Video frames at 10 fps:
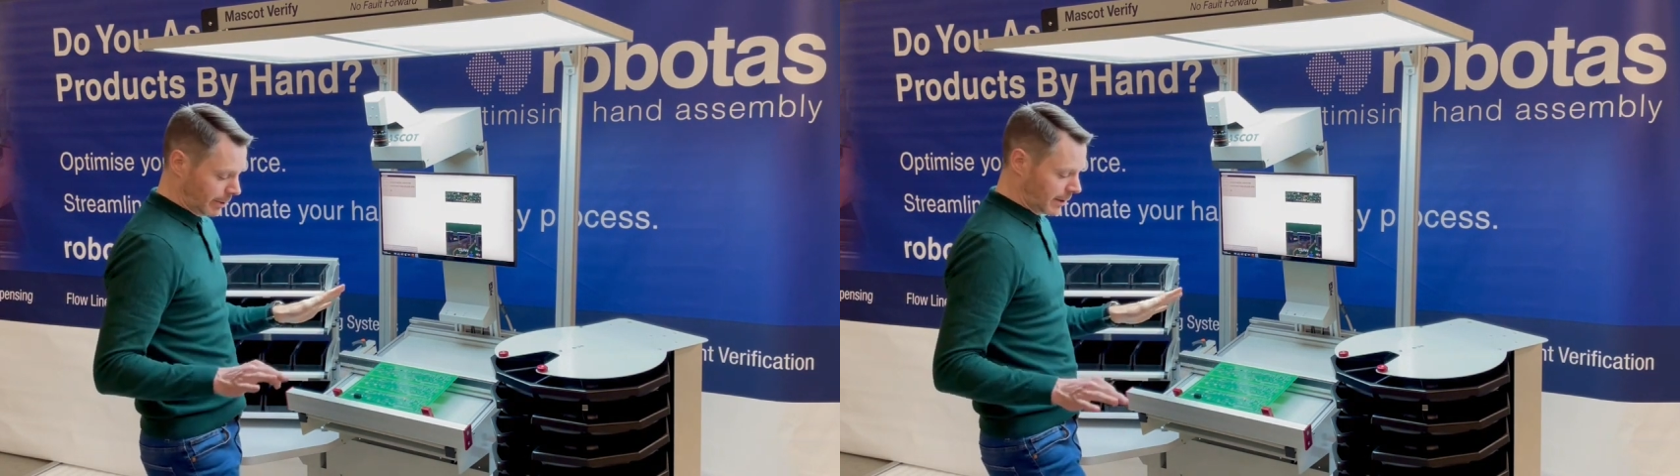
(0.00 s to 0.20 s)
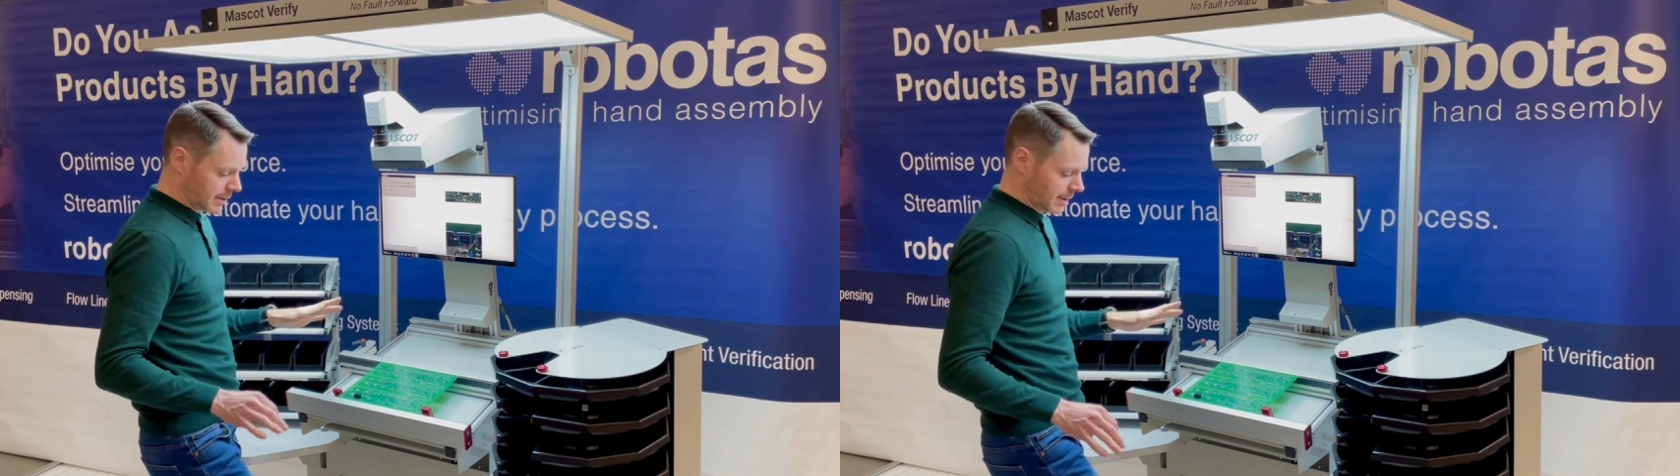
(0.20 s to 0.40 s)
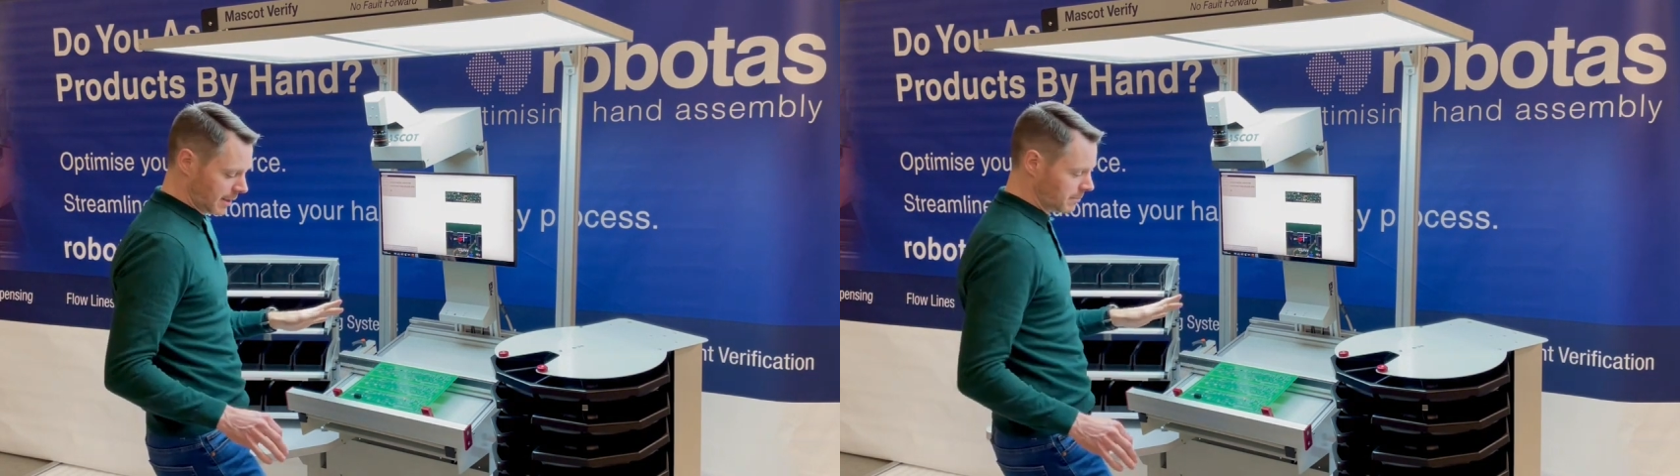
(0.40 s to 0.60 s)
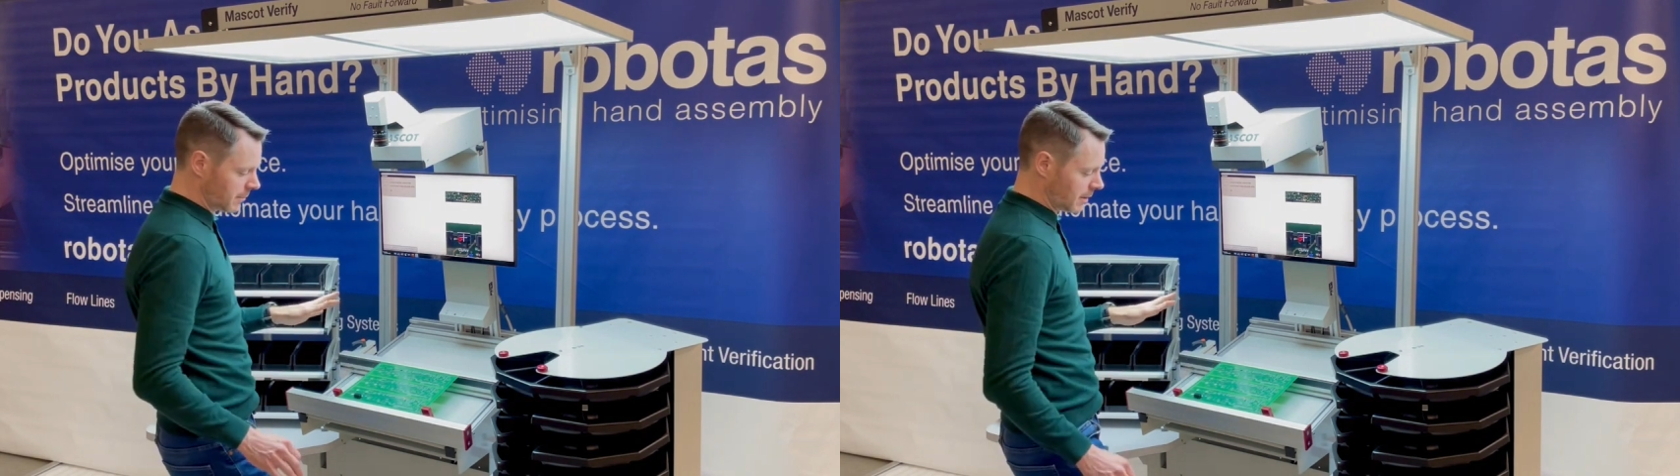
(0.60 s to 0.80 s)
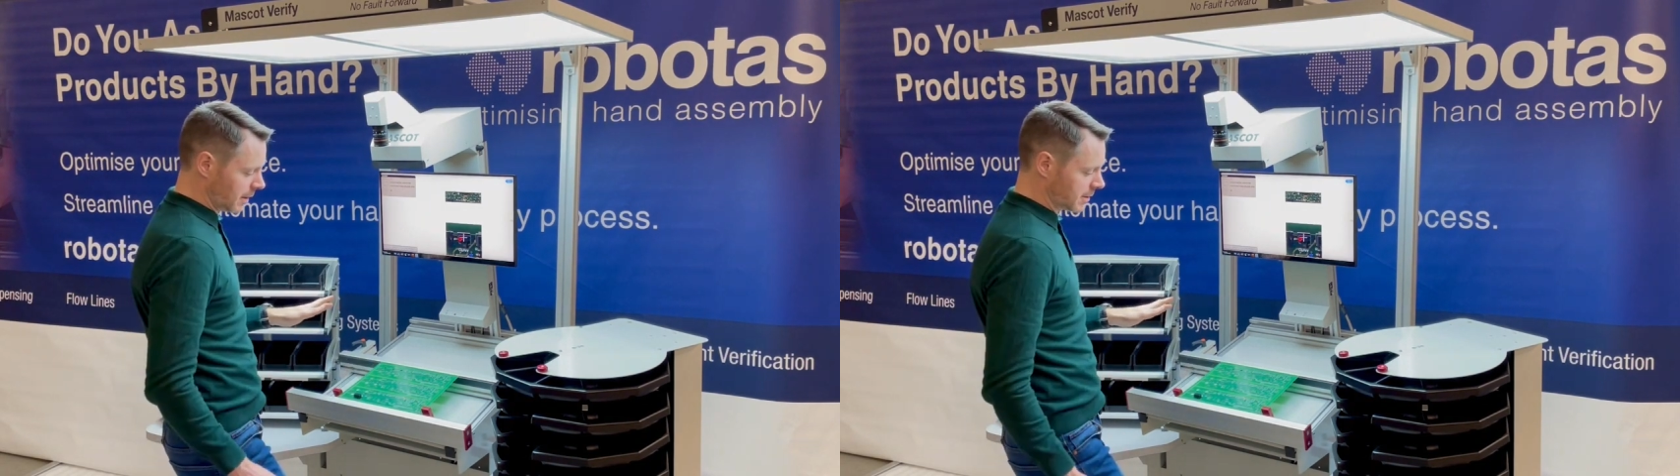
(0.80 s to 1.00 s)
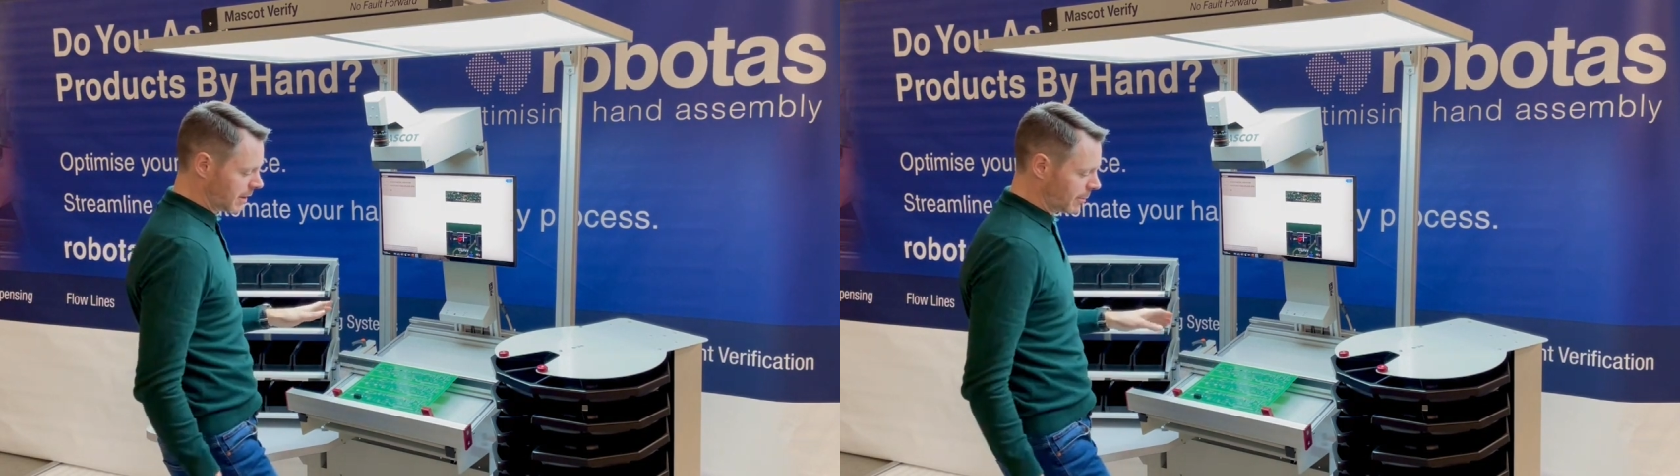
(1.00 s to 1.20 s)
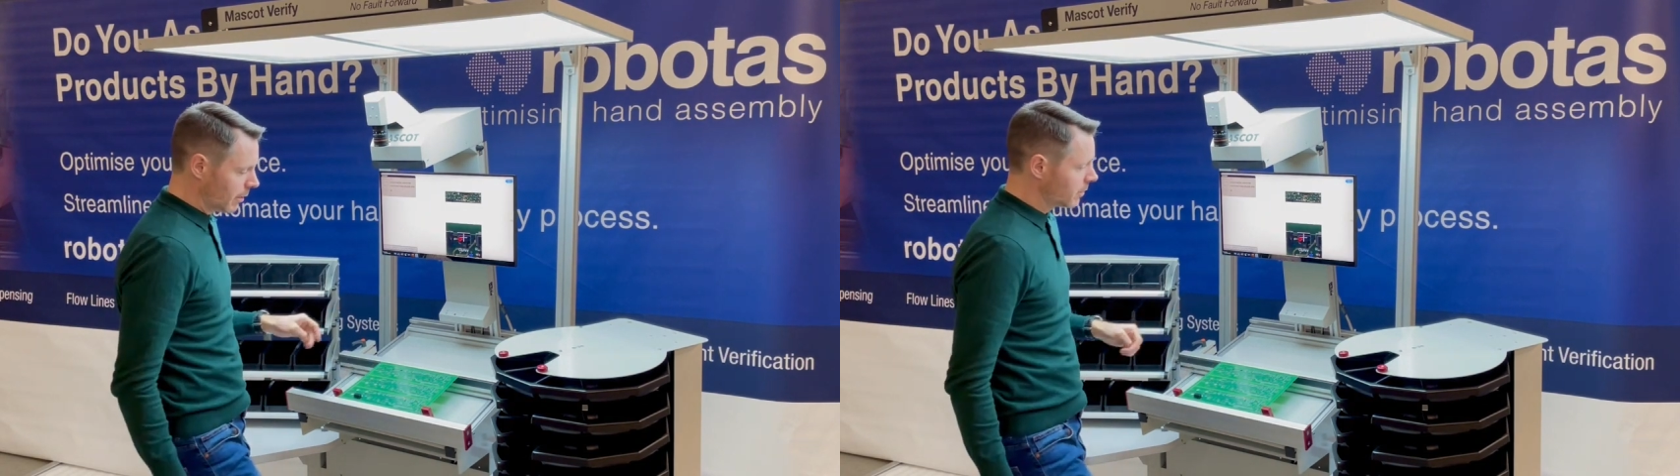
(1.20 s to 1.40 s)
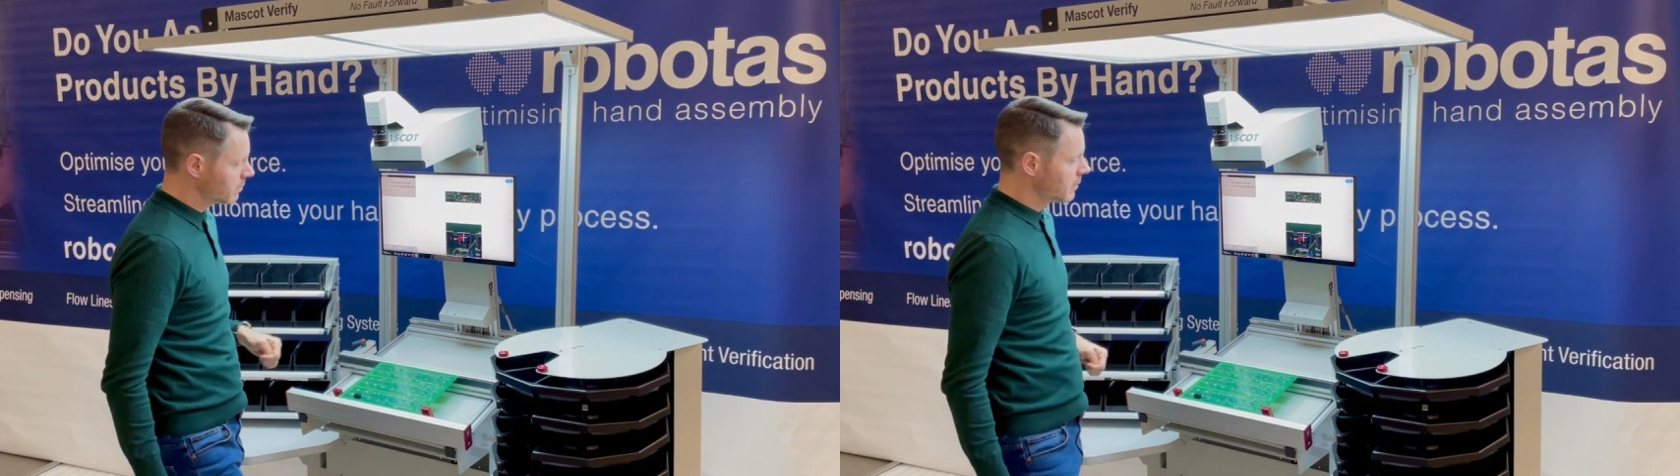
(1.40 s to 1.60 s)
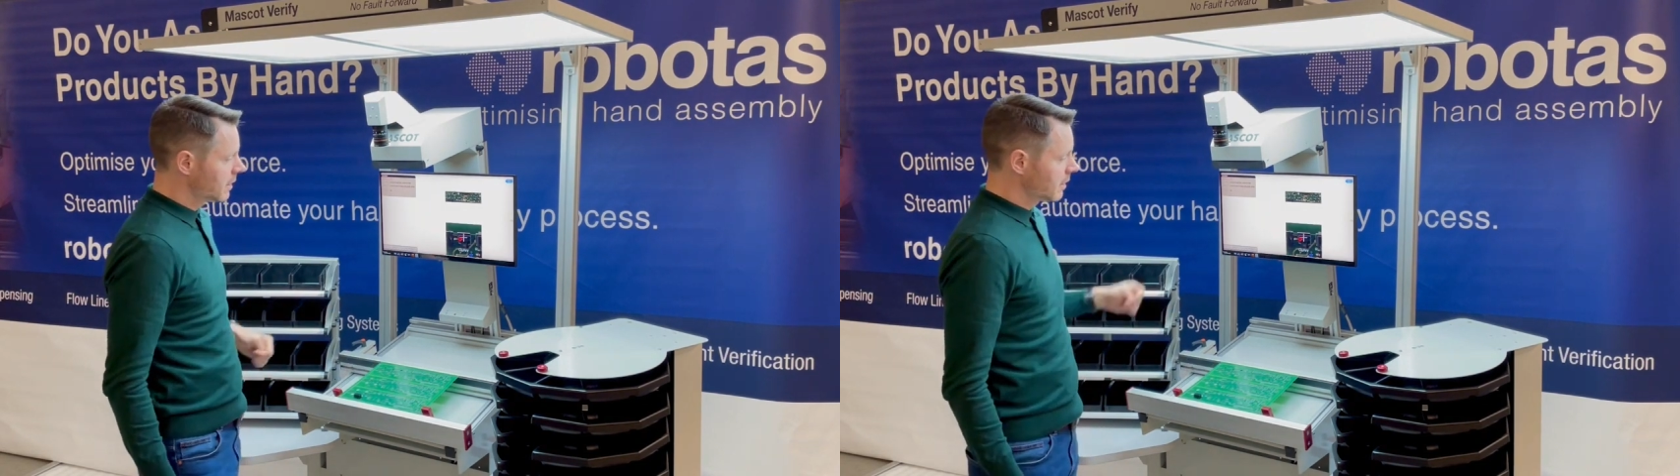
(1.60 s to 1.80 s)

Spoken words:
part in, I step on,